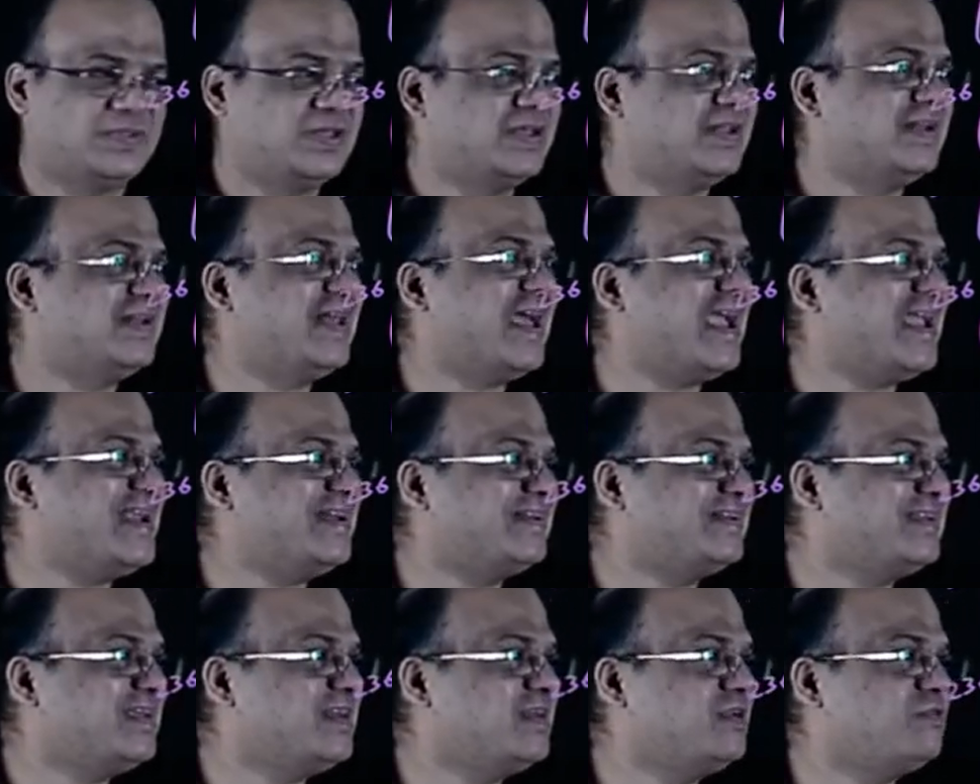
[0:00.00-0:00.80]

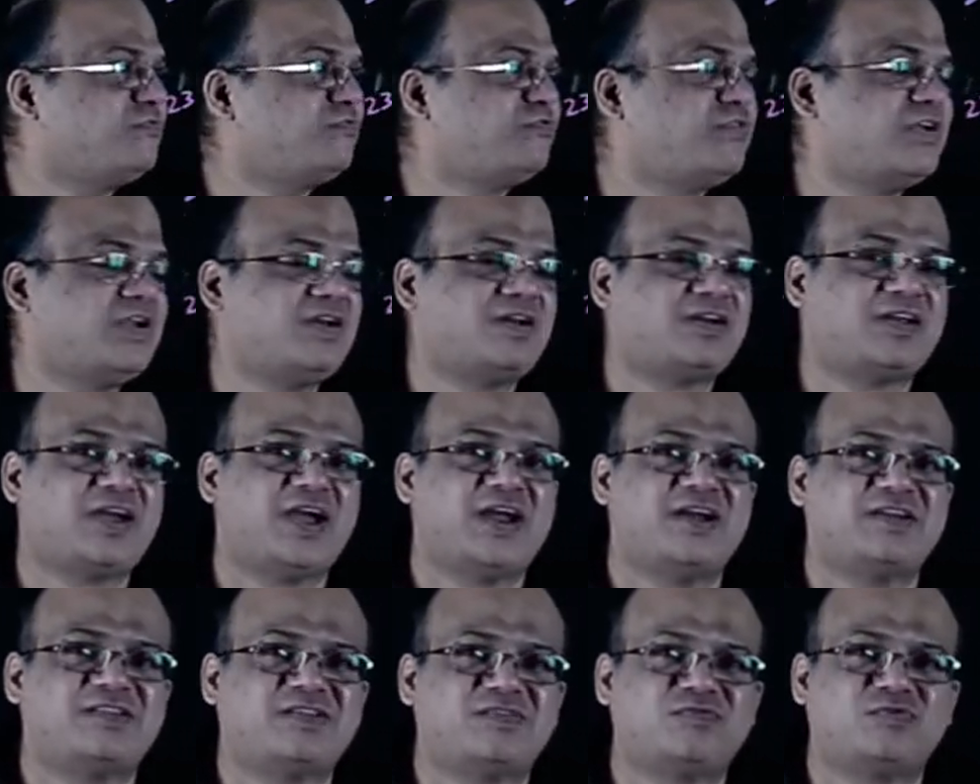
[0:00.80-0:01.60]
90 different
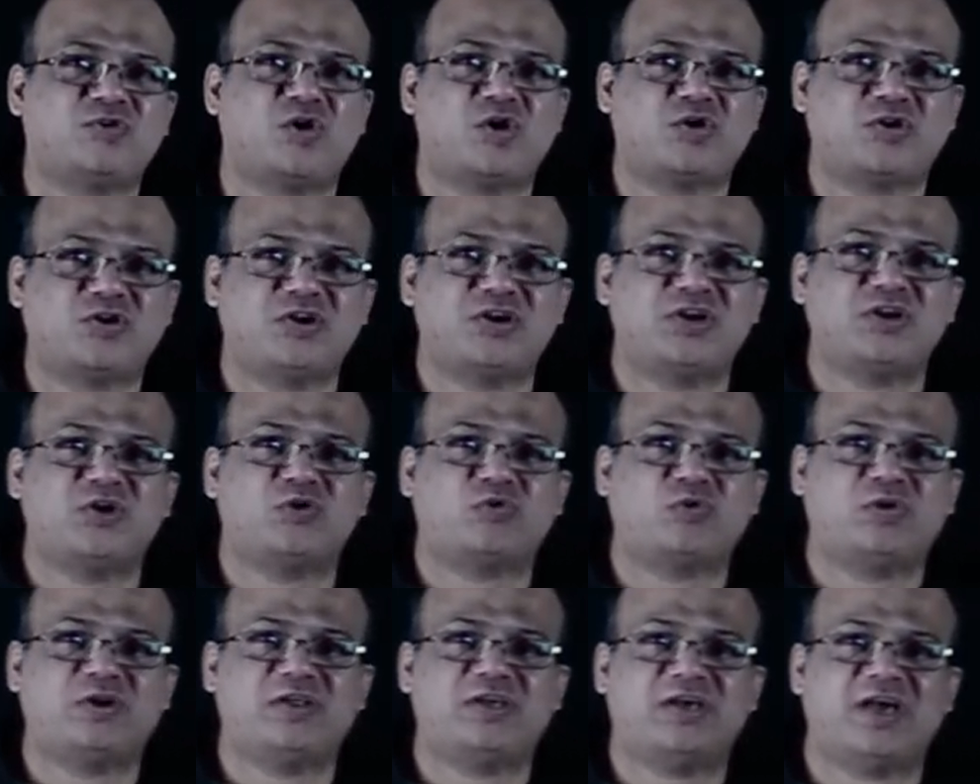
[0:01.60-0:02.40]
kinds of daughter
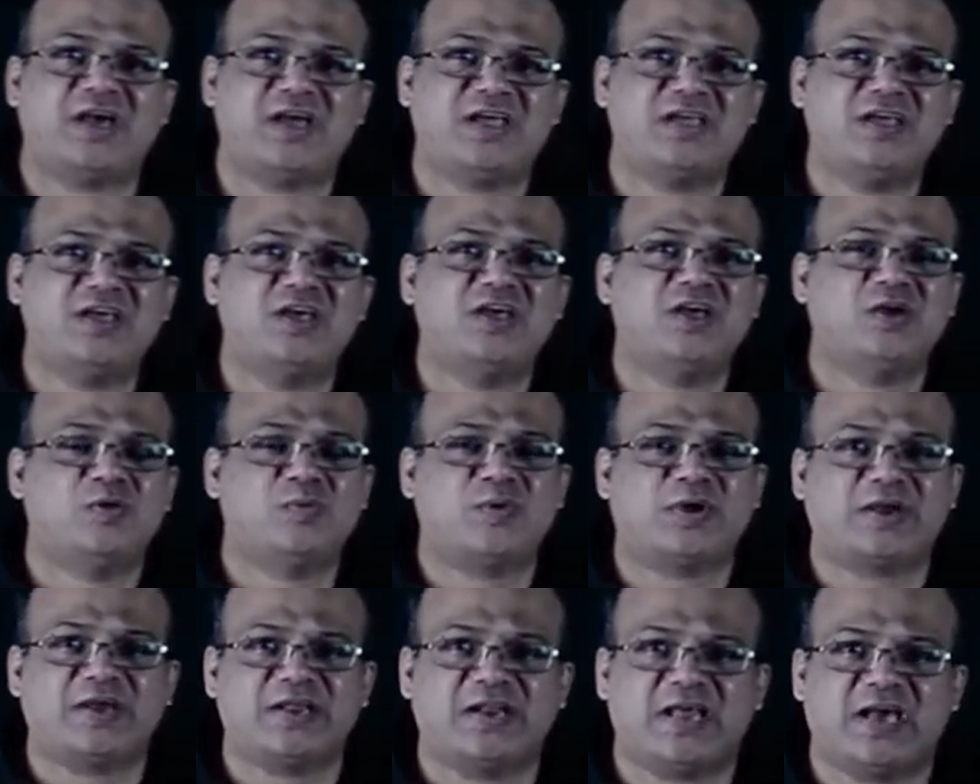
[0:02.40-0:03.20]
nuclei
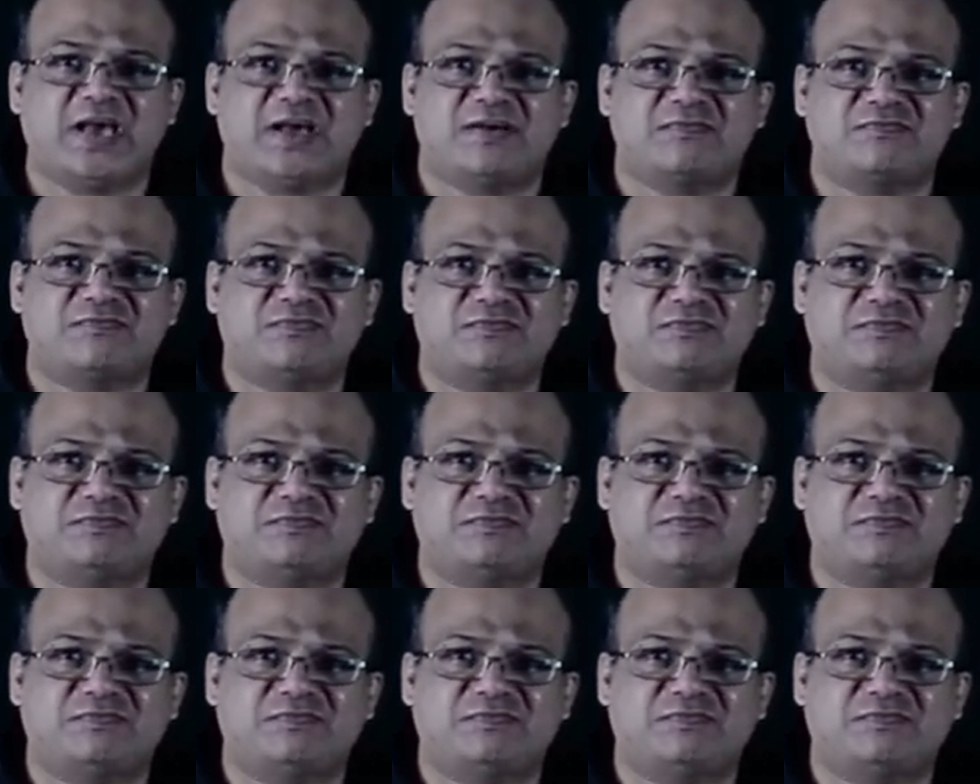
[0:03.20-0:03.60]
we can have.